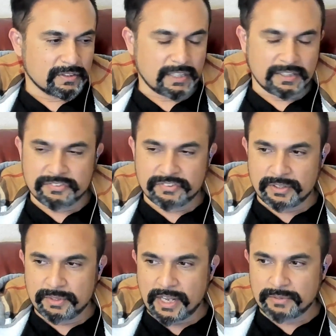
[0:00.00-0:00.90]
the
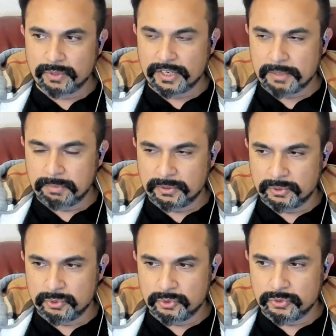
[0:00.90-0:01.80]
reason that we're able to
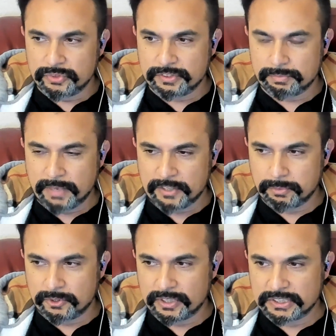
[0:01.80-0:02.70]
do this mass
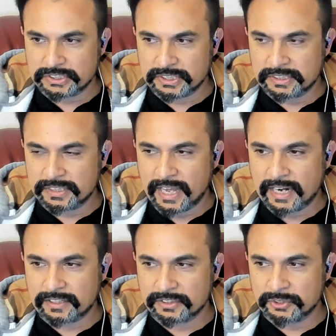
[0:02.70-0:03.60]
production, that